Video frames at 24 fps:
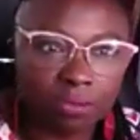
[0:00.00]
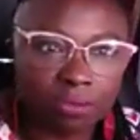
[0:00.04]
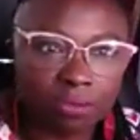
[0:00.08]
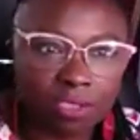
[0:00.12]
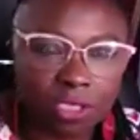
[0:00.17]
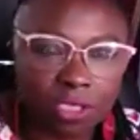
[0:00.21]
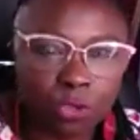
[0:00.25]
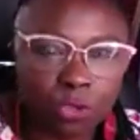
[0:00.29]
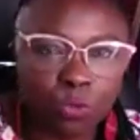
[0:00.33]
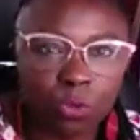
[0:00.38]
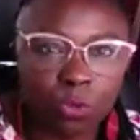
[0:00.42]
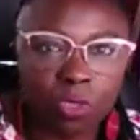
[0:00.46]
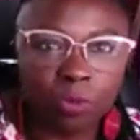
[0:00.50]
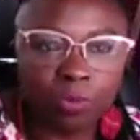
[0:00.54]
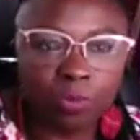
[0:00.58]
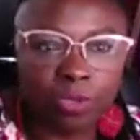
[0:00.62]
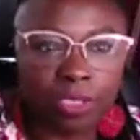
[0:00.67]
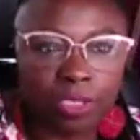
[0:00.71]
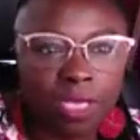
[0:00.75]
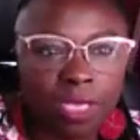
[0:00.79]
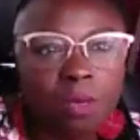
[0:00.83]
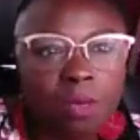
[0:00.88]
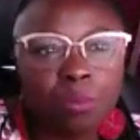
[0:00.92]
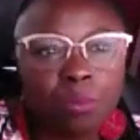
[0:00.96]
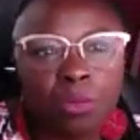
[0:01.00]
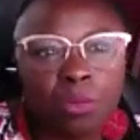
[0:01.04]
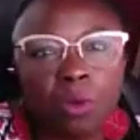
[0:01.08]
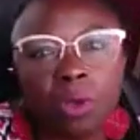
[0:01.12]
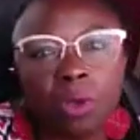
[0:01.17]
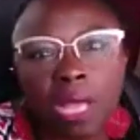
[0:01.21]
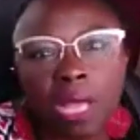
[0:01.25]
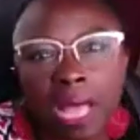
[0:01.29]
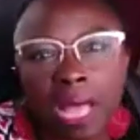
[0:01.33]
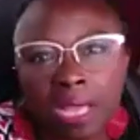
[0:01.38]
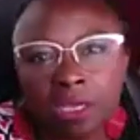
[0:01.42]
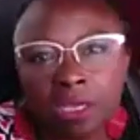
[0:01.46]
So you want to be, well,
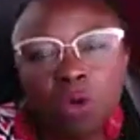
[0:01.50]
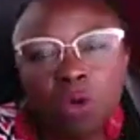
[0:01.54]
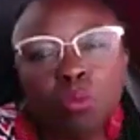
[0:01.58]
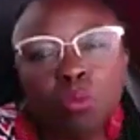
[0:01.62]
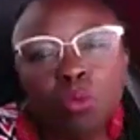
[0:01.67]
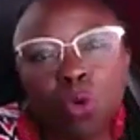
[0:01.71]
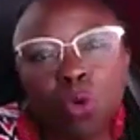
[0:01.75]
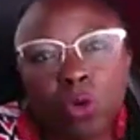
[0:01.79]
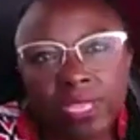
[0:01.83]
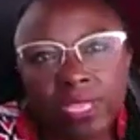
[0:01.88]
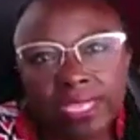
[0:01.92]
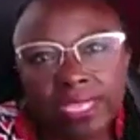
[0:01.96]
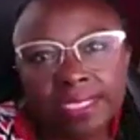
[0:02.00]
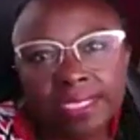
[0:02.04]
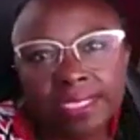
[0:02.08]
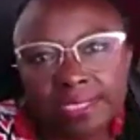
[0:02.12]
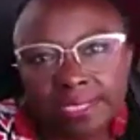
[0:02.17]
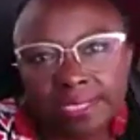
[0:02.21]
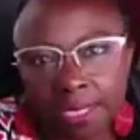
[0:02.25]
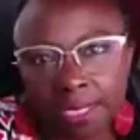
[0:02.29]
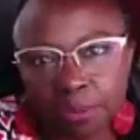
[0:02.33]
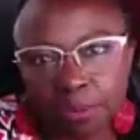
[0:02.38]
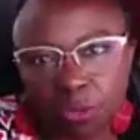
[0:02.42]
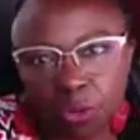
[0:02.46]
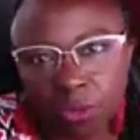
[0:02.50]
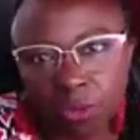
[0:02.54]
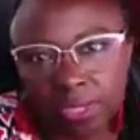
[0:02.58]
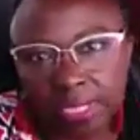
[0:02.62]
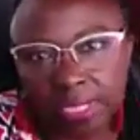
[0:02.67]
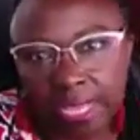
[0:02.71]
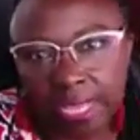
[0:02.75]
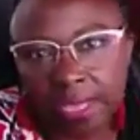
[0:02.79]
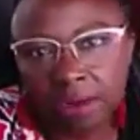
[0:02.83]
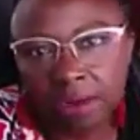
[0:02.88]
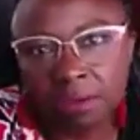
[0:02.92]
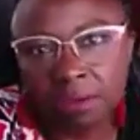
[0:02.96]
I go more in depth on
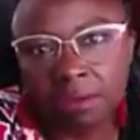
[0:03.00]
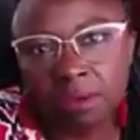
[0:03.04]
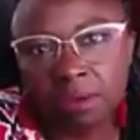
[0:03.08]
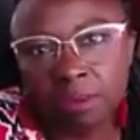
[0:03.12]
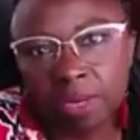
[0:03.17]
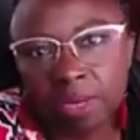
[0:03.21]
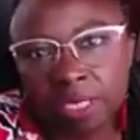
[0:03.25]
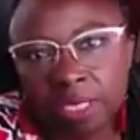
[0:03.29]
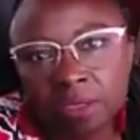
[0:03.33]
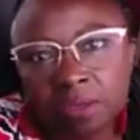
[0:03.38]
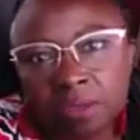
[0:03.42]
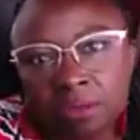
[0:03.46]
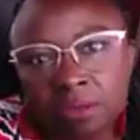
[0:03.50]
that on my.